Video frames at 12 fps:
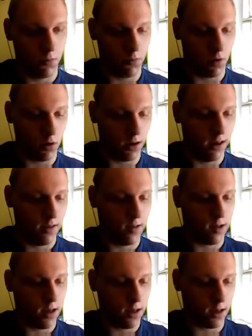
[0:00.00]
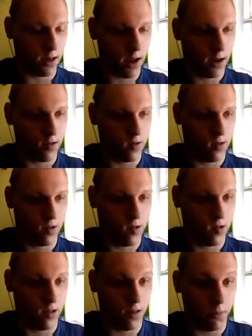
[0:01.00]
body tag again, because
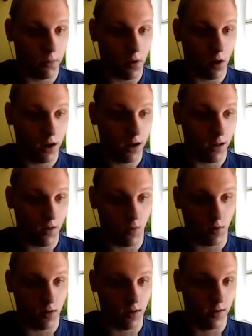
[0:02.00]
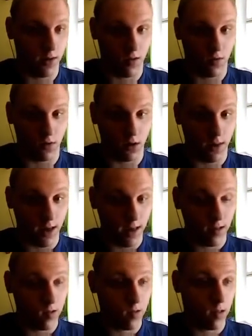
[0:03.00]
it's in the body. That's what contains all the
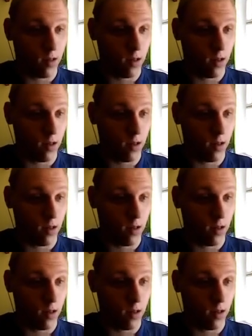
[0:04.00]
text.